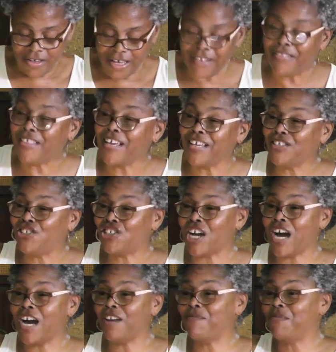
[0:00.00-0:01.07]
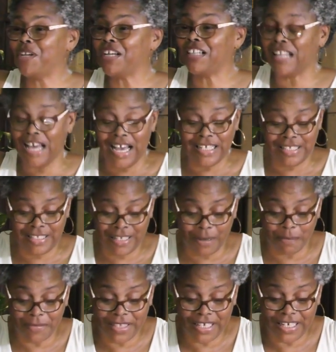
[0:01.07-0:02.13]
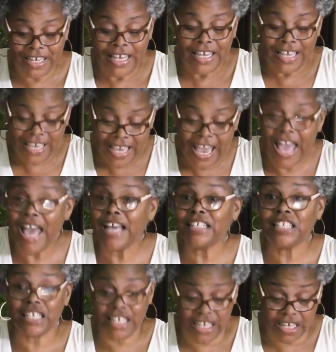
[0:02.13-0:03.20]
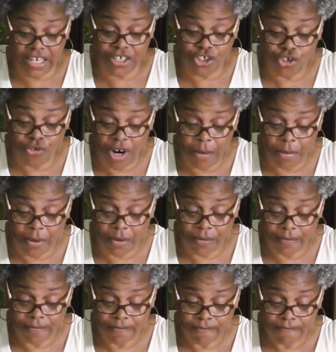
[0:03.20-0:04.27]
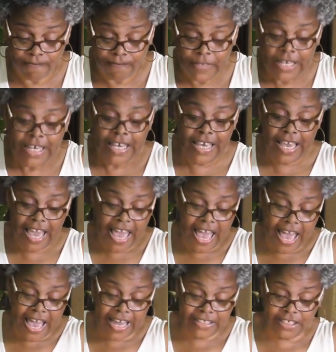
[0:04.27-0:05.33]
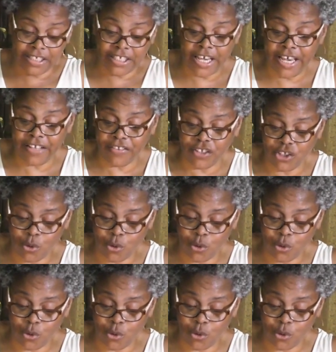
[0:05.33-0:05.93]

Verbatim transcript: And then John realized something. He had to get in trouble, he had to take the